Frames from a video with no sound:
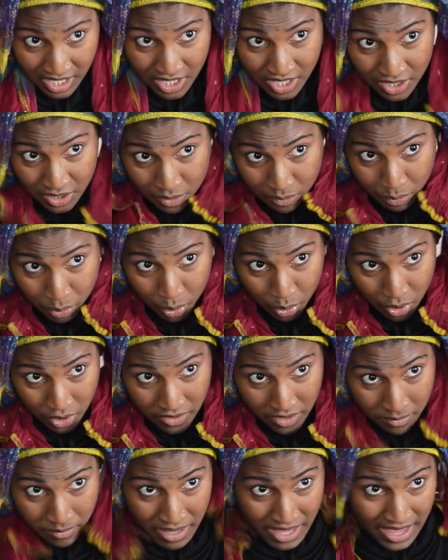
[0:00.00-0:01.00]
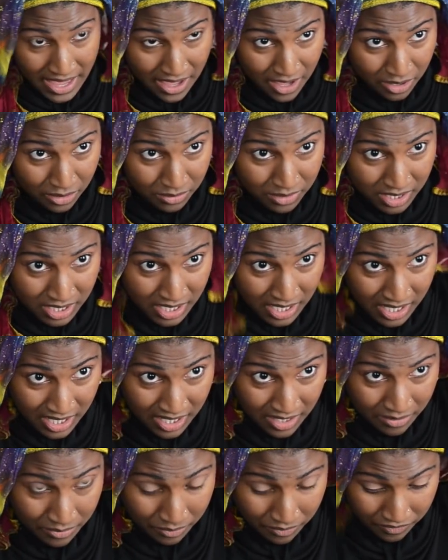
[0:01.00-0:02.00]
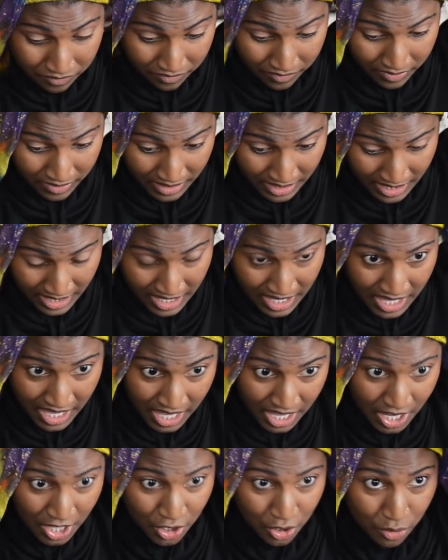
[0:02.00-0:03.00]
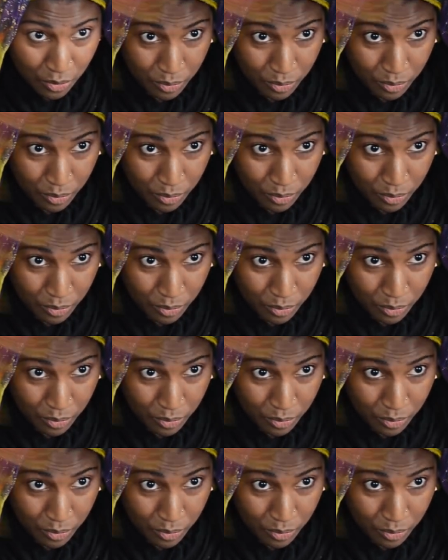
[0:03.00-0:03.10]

you pull them out, and you